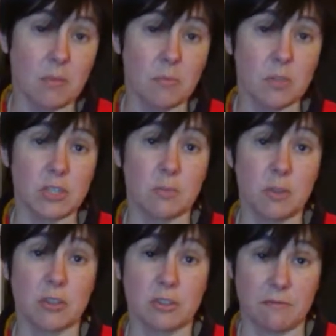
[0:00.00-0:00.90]
which can
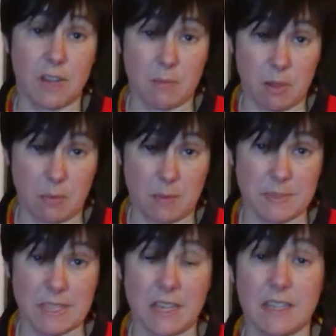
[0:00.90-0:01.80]
be ordered via my
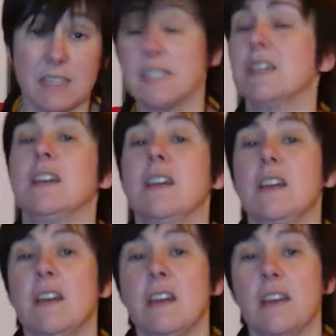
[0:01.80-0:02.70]
website,
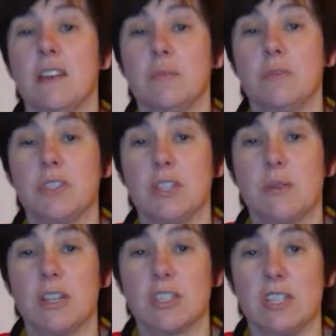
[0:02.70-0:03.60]
to
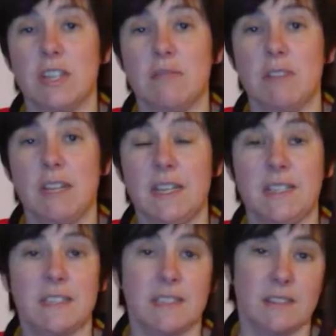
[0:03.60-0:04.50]
actually
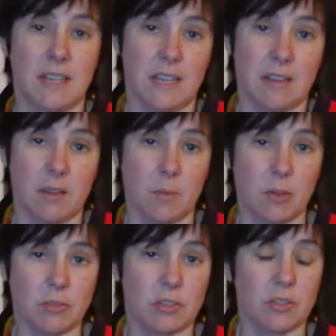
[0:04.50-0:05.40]
release the
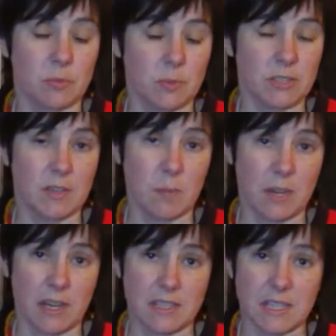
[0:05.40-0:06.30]
emotions once they've
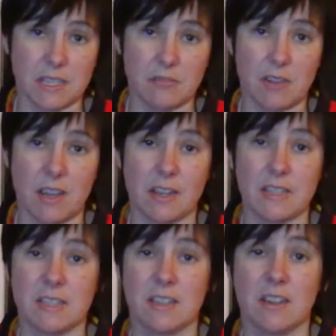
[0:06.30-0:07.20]
been identified.